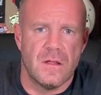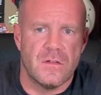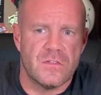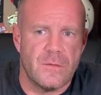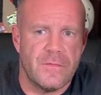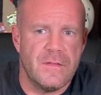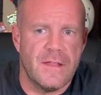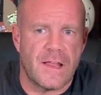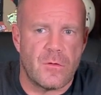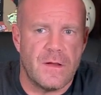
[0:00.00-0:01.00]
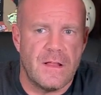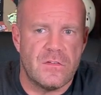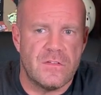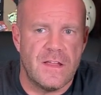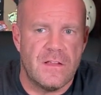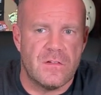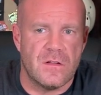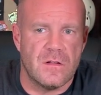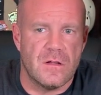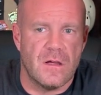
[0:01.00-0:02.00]
Something that creates
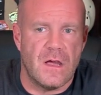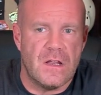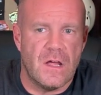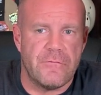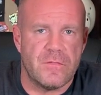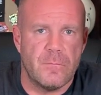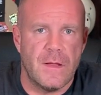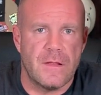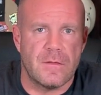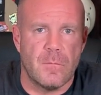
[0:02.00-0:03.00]
tension enough to make the